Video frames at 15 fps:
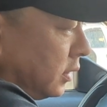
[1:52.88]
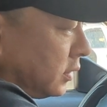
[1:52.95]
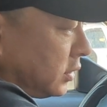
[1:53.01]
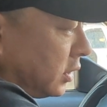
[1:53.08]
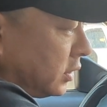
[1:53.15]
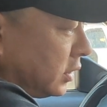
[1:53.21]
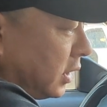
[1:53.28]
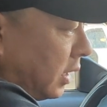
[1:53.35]

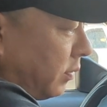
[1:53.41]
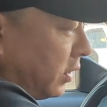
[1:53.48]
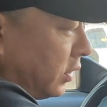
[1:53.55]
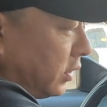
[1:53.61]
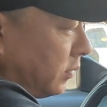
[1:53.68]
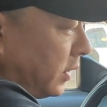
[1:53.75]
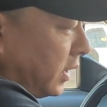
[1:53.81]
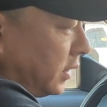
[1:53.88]
Turn it up a
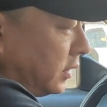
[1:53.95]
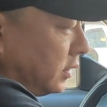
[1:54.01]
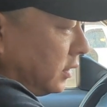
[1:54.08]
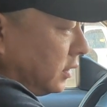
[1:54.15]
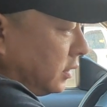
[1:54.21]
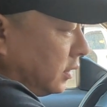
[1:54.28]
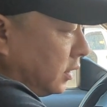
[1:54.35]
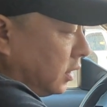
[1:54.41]
little bit.
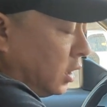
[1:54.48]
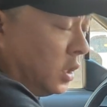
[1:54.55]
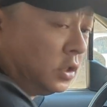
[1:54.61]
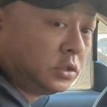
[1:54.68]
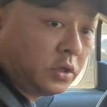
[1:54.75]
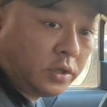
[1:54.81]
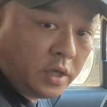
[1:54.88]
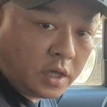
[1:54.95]

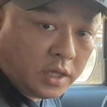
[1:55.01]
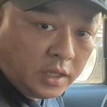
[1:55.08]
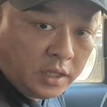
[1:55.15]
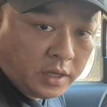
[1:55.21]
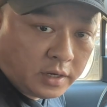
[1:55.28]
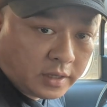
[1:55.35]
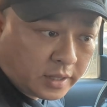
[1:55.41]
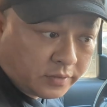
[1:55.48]
So you can
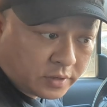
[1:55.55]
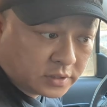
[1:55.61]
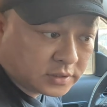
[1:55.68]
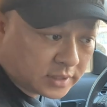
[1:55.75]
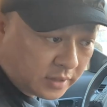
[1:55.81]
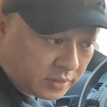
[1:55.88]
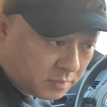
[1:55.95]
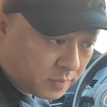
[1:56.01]
hear that there's
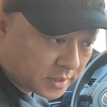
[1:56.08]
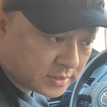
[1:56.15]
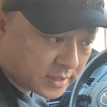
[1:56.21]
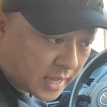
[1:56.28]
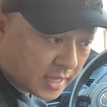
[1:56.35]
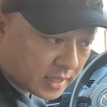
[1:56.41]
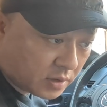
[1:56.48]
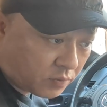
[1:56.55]
nothing but
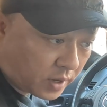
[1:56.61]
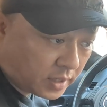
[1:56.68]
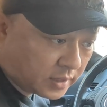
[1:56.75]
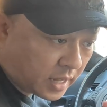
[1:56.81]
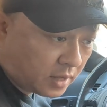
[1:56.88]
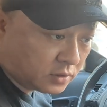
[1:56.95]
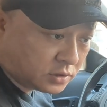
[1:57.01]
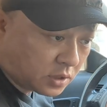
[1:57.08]
static right
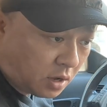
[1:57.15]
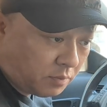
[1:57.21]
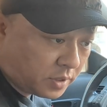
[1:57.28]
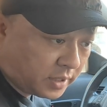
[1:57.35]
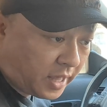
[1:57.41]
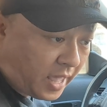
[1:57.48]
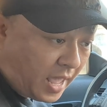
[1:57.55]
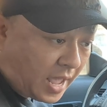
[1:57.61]
now. So I'm
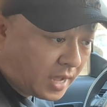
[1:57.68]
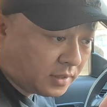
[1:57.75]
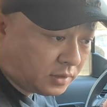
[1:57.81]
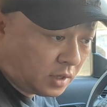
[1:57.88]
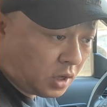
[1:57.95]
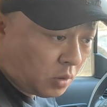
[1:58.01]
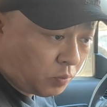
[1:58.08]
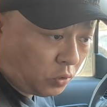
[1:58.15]
going to add
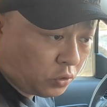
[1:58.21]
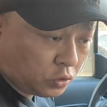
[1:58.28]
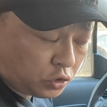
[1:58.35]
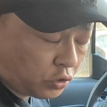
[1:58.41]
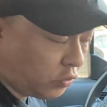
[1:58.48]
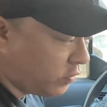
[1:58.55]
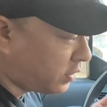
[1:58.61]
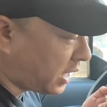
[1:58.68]

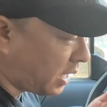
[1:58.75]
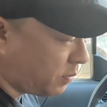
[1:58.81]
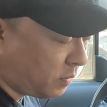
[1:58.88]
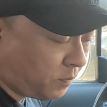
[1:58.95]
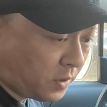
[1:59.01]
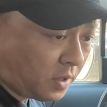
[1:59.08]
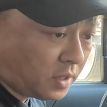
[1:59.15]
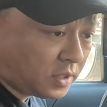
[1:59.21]
Bluetooth
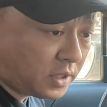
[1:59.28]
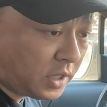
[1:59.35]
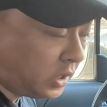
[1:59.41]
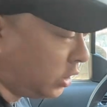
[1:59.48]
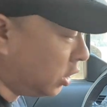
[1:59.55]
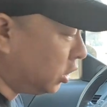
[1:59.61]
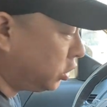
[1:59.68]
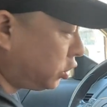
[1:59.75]
capability
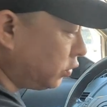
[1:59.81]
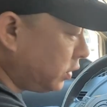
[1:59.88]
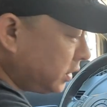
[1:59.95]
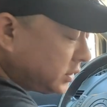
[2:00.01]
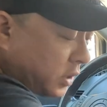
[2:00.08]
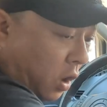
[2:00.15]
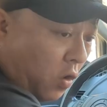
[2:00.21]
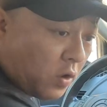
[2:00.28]
to
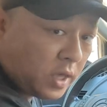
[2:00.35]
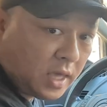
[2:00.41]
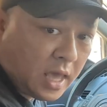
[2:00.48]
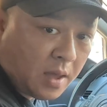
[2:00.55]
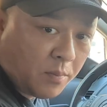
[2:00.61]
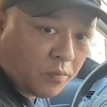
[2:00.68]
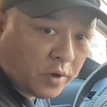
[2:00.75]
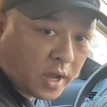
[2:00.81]
this
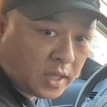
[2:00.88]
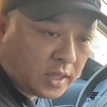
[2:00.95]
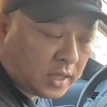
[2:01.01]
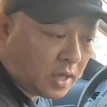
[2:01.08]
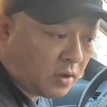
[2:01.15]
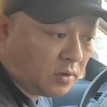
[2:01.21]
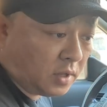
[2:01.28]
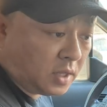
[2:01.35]
OEM
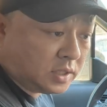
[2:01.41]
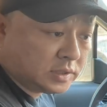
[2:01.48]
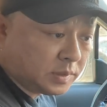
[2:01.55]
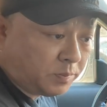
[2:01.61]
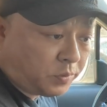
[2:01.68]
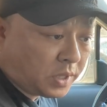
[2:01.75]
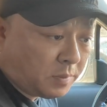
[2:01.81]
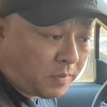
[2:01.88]
radio
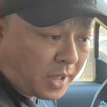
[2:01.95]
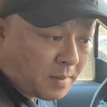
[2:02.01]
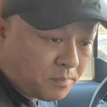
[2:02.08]
simply by